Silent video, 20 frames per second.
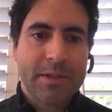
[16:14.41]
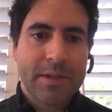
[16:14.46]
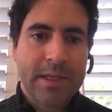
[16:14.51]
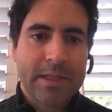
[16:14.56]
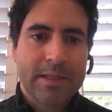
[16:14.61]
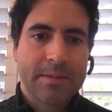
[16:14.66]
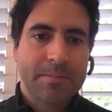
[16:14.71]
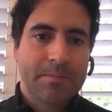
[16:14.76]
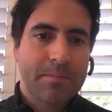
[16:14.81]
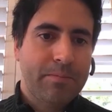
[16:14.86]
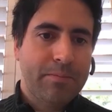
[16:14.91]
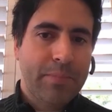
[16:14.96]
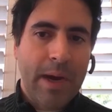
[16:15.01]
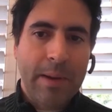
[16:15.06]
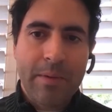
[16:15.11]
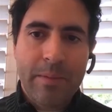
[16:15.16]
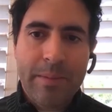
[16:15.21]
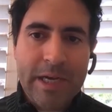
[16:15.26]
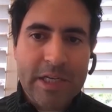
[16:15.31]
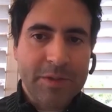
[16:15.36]
That's
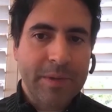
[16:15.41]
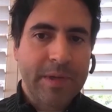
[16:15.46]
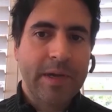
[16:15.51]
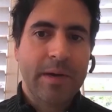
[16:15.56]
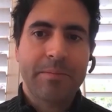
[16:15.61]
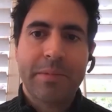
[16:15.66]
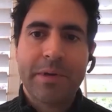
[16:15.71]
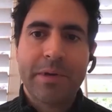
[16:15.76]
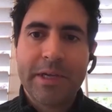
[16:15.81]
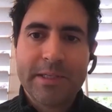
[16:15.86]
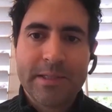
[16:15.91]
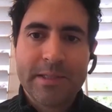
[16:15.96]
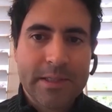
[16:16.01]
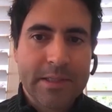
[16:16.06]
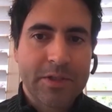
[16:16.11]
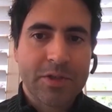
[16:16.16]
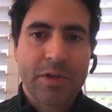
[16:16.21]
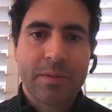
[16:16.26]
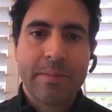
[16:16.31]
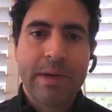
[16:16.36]
property management companies,
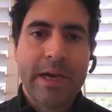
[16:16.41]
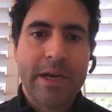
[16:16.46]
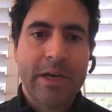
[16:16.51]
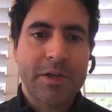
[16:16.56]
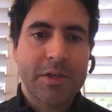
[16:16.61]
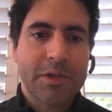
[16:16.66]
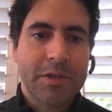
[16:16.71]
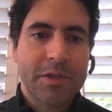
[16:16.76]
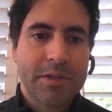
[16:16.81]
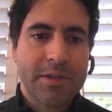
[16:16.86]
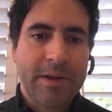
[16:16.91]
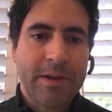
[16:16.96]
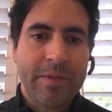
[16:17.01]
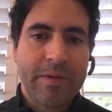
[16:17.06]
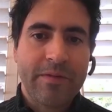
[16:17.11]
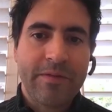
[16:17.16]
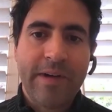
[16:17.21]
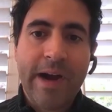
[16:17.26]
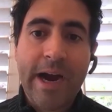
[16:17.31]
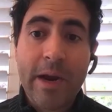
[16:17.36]
district managers. I've
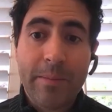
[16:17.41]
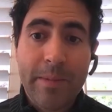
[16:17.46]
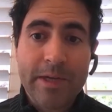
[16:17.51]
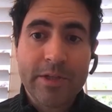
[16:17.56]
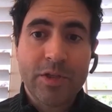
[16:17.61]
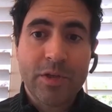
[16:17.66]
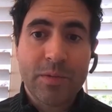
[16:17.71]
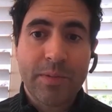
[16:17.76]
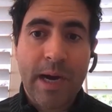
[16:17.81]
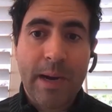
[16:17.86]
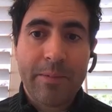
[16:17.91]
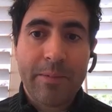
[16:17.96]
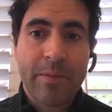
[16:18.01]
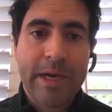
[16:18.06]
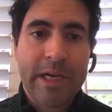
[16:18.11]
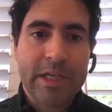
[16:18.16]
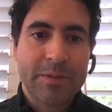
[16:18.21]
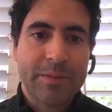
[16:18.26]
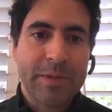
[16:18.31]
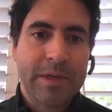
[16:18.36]
been fired by 2 property
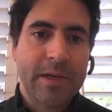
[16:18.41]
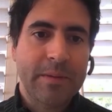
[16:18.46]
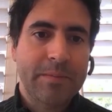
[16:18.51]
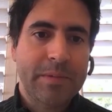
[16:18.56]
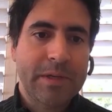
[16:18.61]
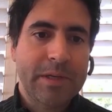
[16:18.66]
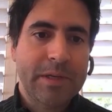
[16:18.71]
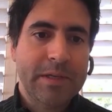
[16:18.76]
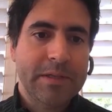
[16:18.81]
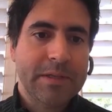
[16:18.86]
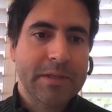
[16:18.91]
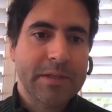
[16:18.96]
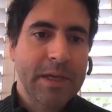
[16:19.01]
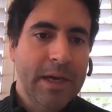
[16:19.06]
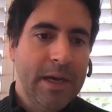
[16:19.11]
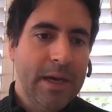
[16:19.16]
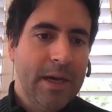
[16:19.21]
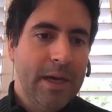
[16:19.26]
management companies.